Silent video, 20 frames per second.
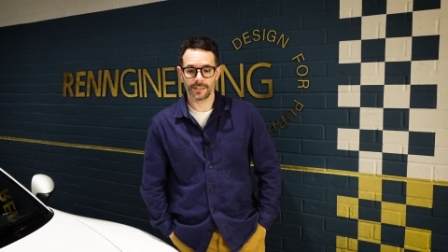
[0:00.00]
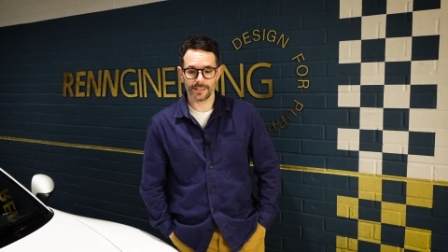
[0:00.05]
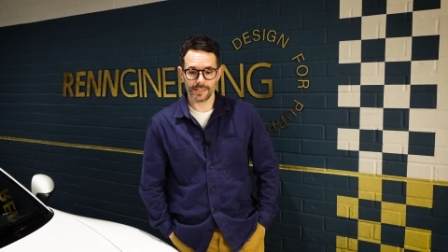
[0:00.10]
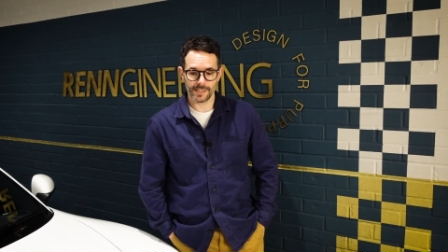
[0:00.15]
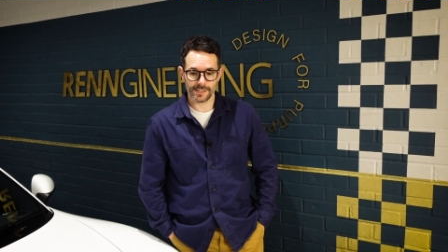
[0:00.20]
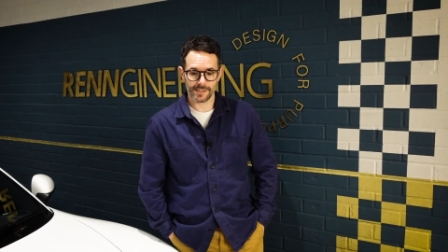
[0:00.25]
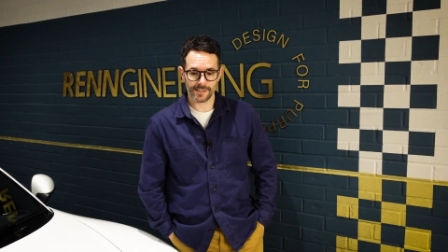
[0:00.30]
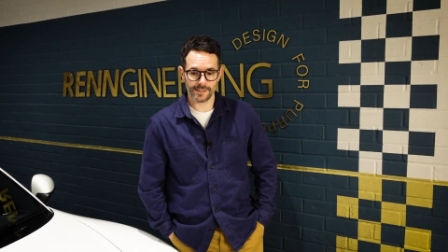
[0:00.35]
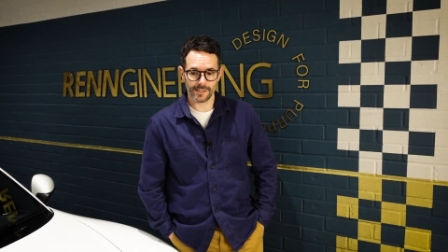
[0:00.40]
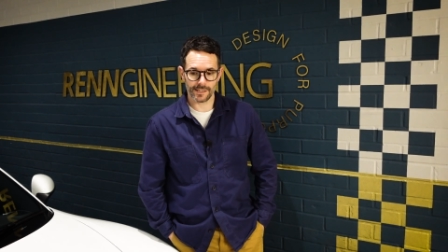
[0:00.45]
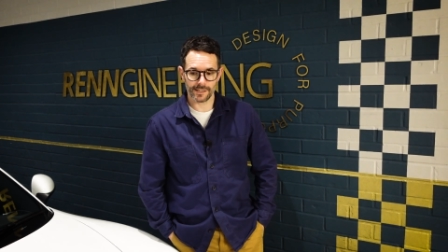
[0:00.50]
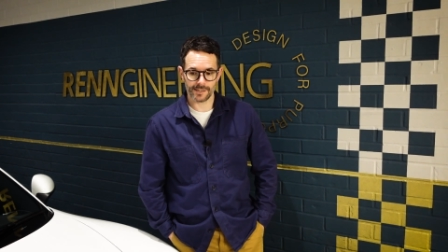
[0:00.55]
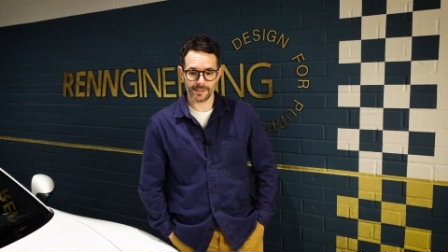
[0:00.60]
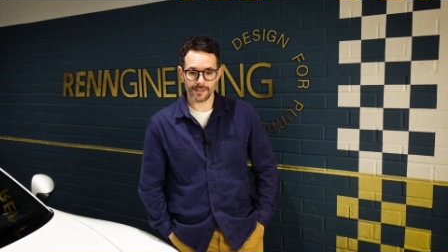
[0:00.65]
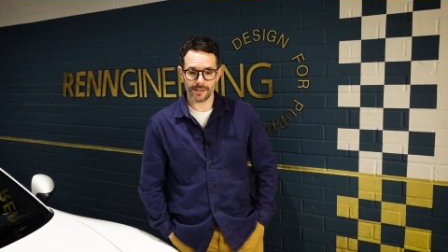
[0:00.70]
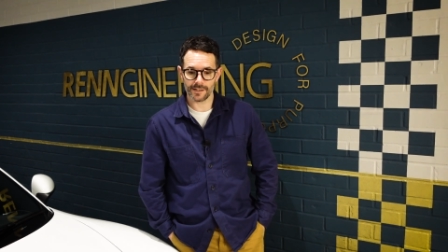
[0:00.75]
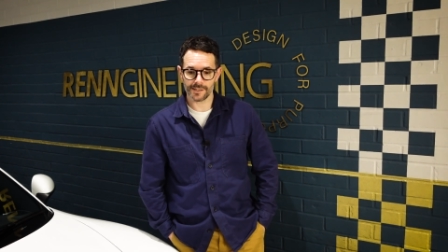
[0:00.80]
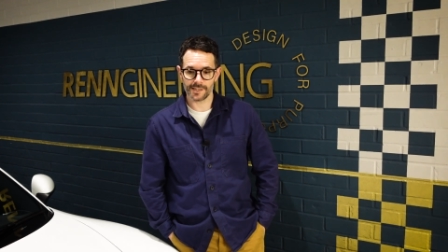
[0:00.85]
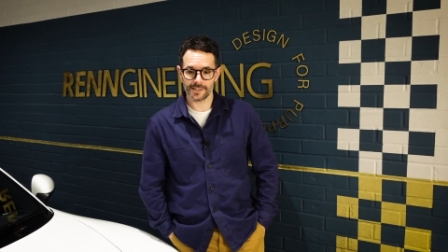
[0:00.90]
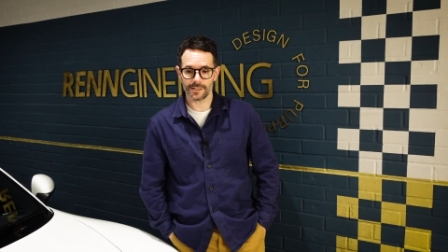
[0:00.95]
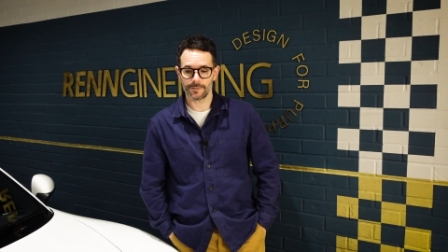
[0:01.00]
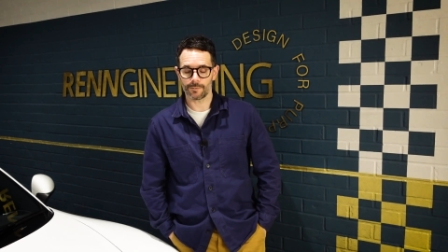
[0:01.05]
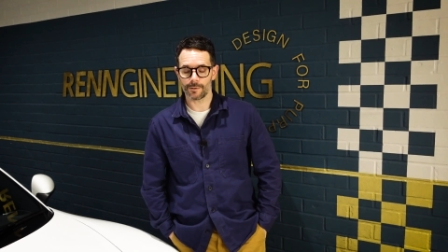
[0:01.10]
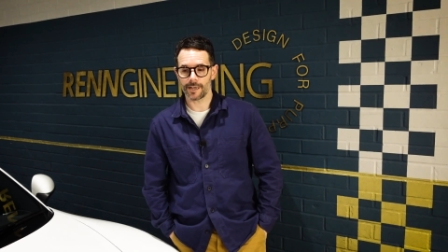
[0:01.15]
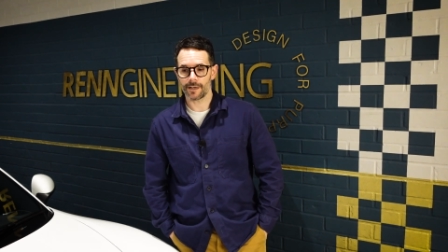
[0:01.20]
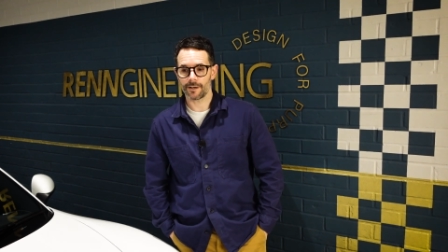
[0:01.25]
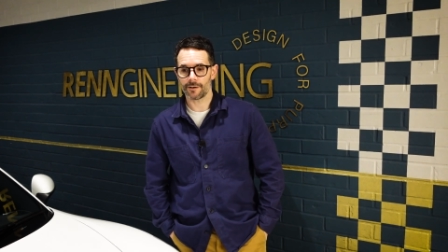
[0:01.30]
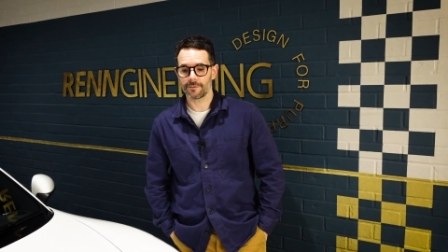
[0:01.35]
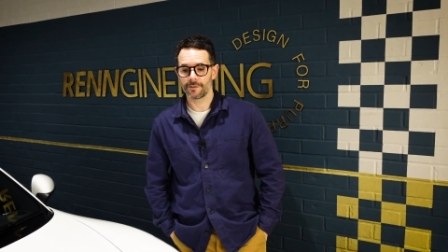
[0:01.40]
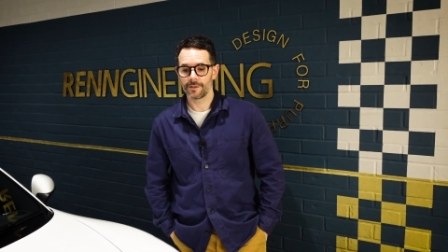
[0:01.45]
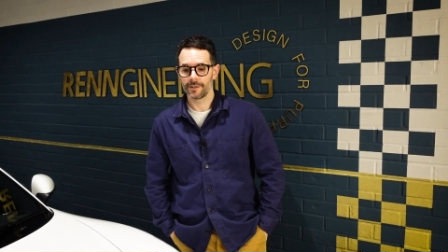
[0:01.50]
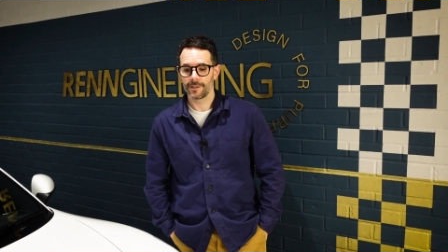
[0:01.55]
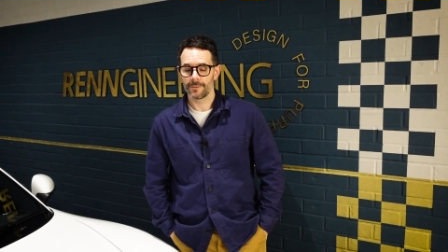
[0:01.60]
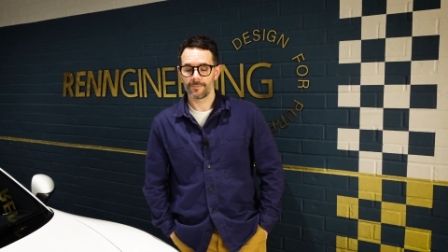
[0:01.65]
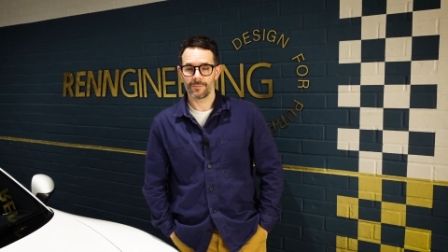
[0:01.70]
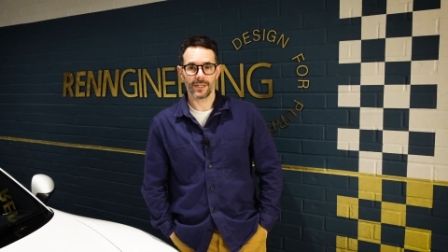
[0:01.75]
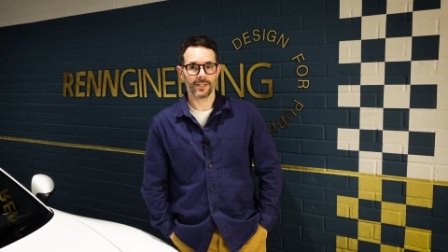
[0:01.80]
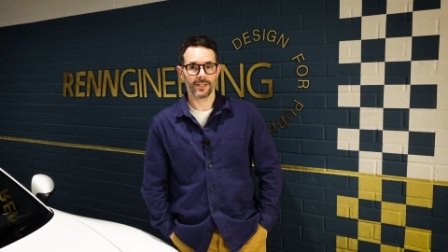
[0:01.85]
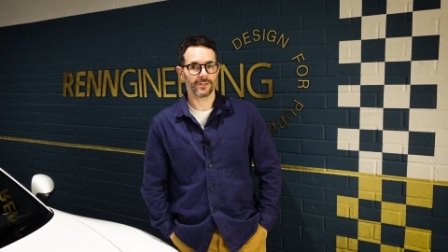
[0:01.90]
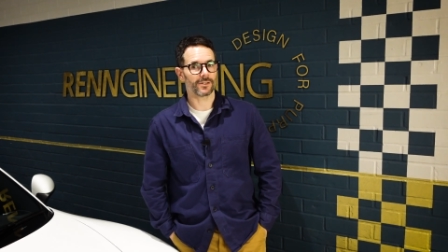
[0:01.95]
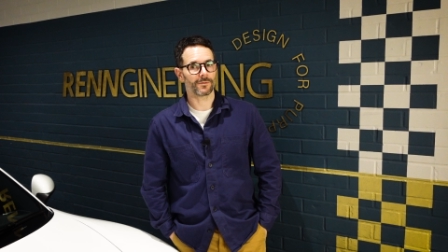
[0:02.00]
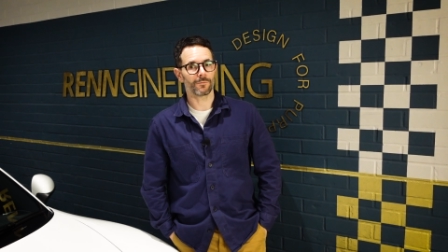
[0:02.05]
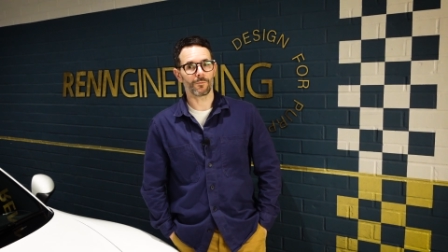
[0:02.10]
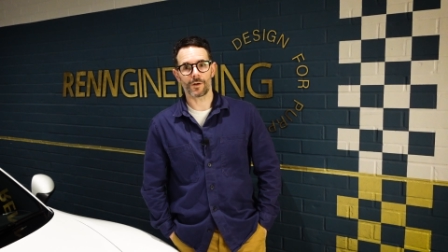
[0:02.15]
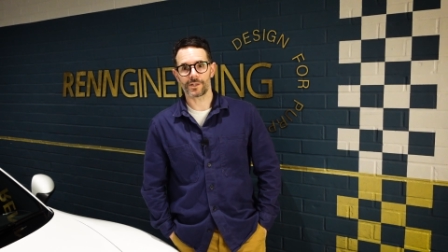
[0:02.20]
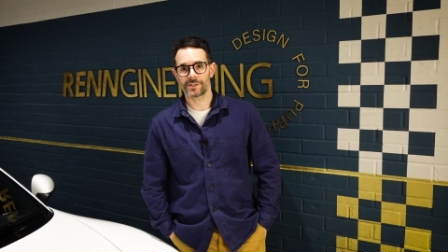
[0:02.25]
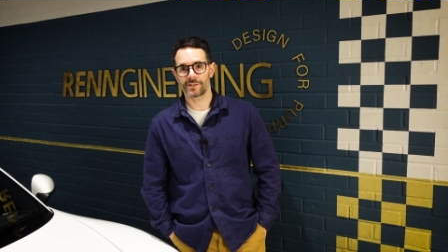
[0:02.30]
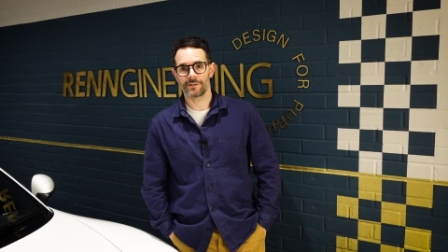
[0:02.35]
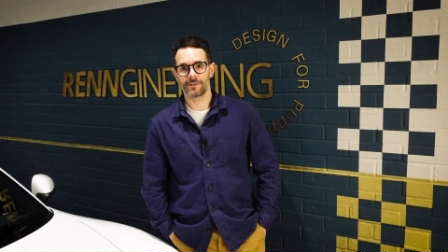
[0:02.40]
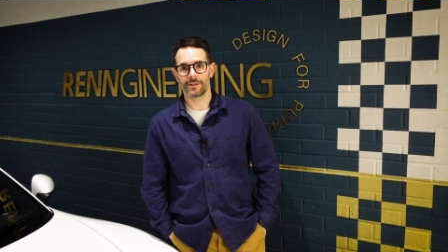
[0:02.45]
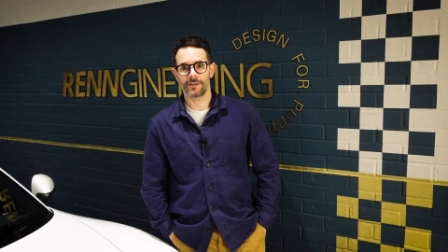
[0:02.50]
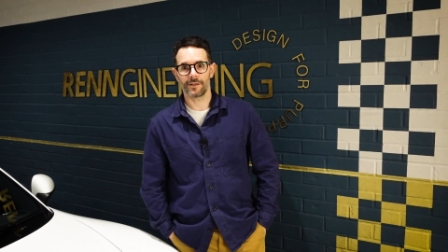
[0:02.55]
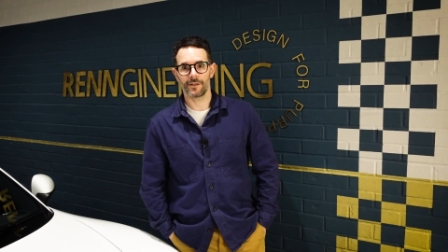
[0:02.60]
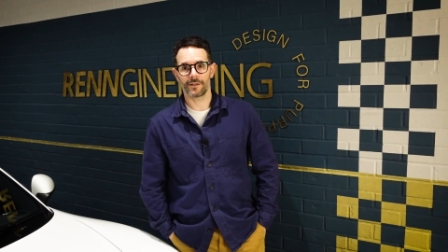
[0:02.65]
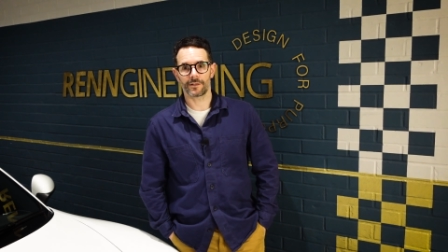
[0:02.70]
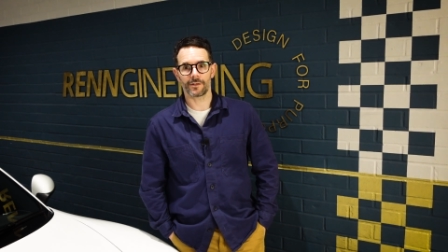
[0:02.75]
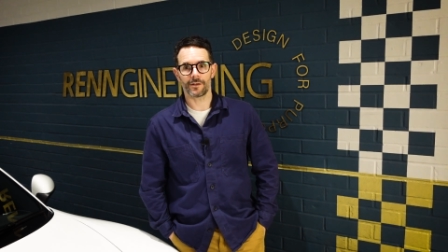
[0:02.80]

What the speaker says: It's lasted well. It just wasn't a